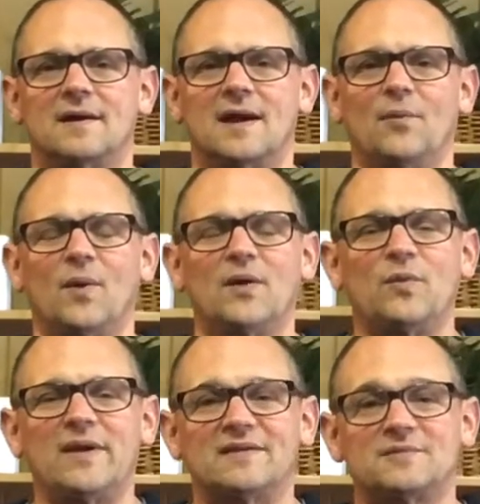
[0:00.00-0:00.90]
And when
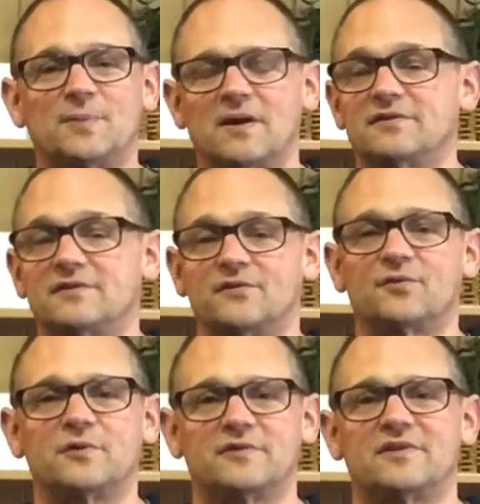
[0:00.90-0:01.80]
we experience the
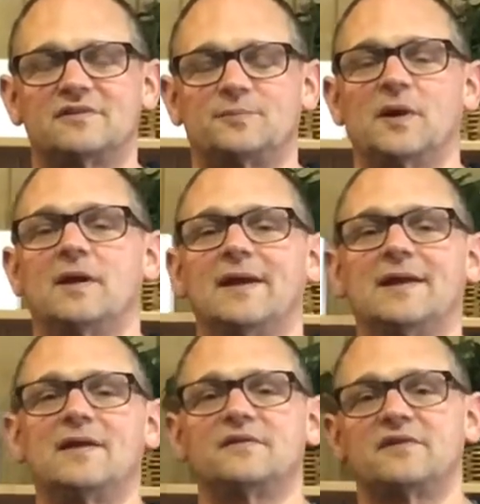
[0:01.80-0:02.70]
fruits of the Spirit, it
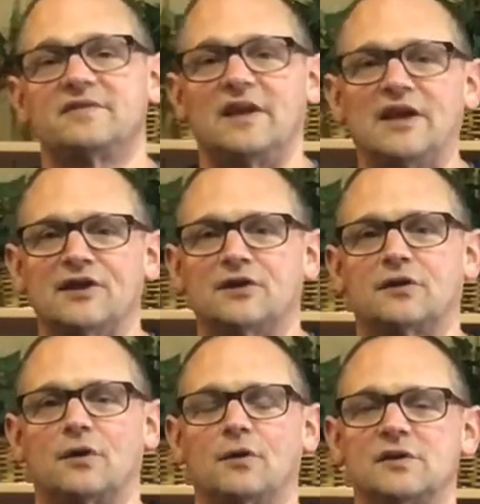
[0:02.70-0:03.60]
gives us
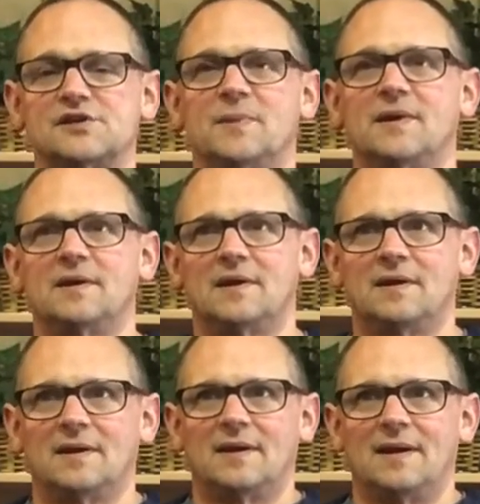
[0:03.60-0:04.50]
encouragement
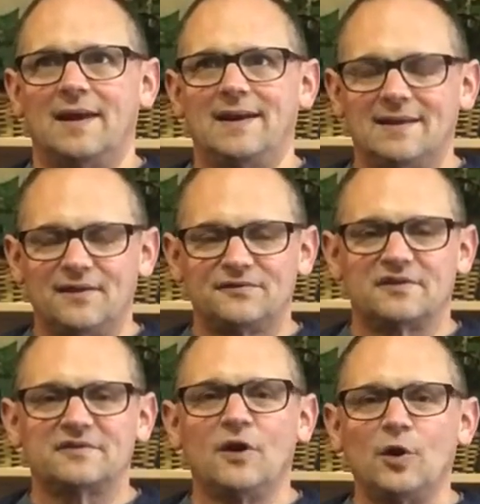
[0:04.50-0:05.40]
and it gives
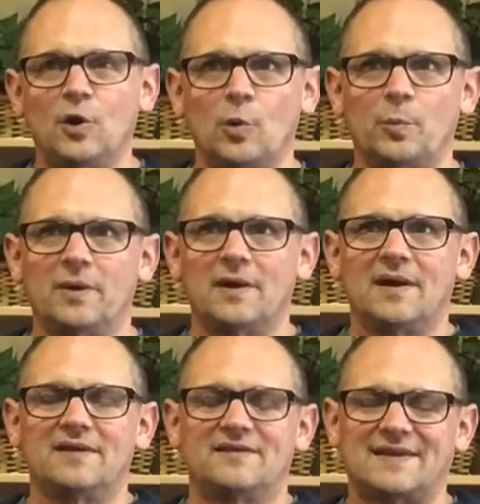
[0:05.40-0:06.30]
us hope
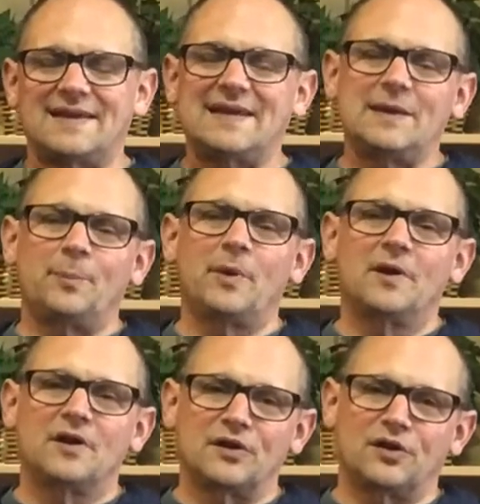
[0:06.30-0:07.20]
to keep
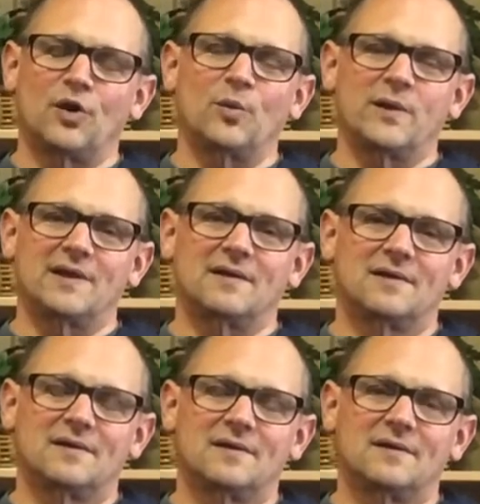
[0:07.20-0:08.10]
going,
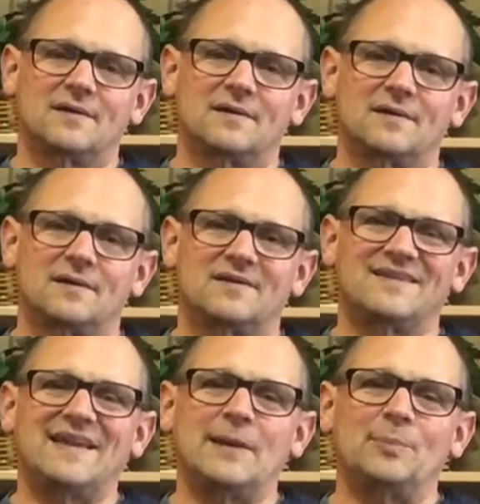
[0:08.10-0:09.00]
to
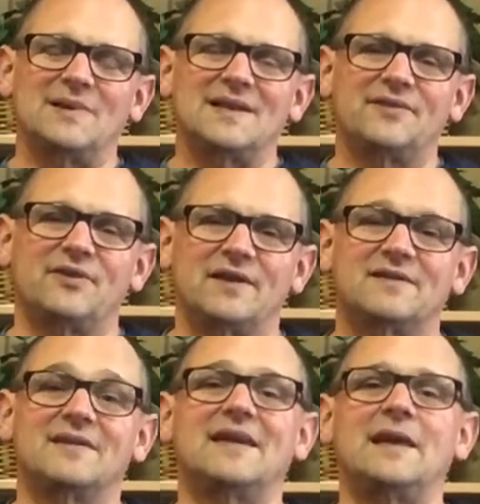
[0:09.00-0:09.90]
keep living,
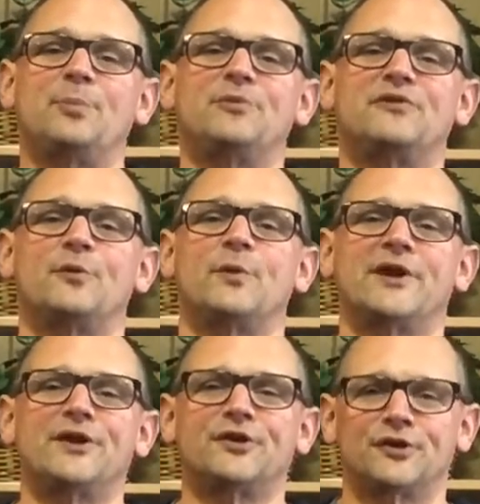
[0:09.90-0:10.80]
to keep
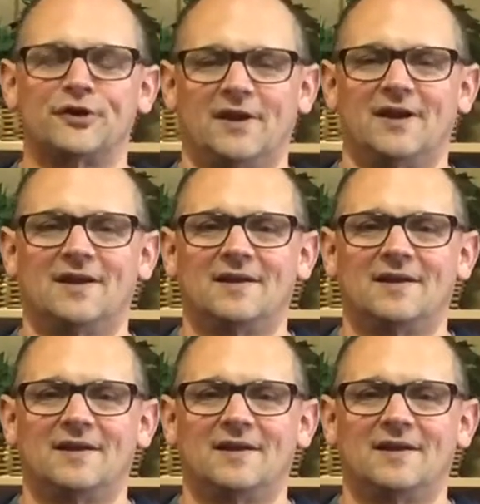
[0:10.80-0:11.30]
doing good,